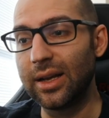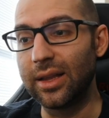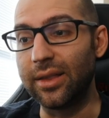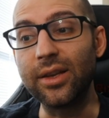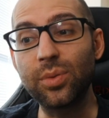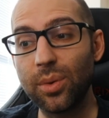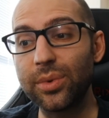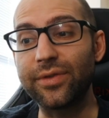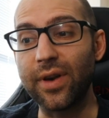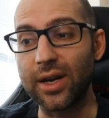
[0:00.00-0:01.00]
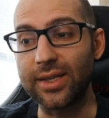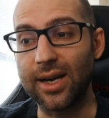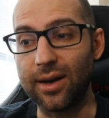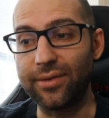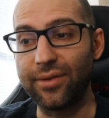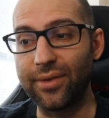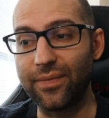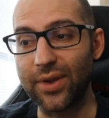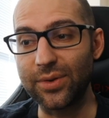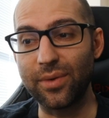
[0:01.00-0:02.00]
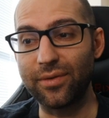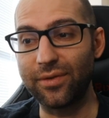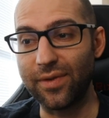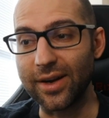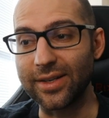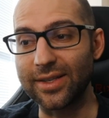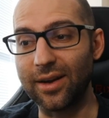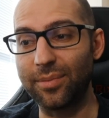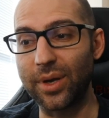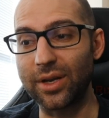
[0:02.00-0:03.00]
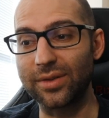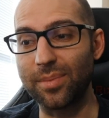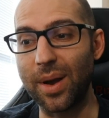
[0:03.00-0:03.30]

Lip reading: This one was very tough. Because